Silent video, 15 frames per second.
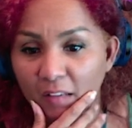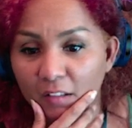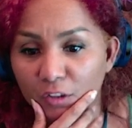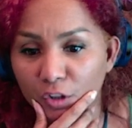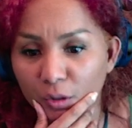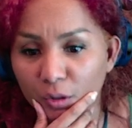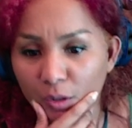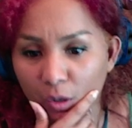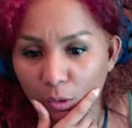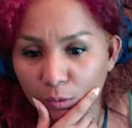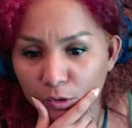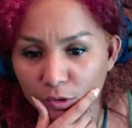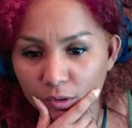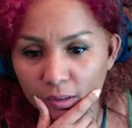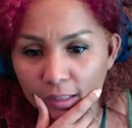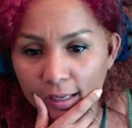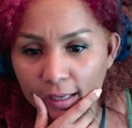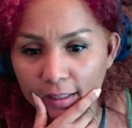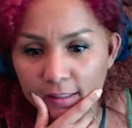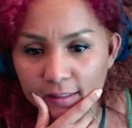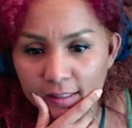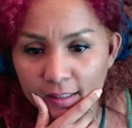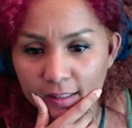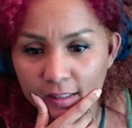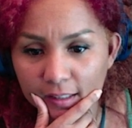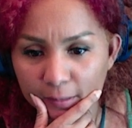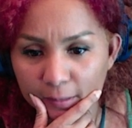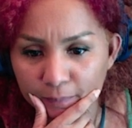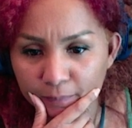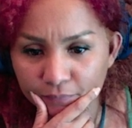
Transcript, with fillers: You know, do you like singing?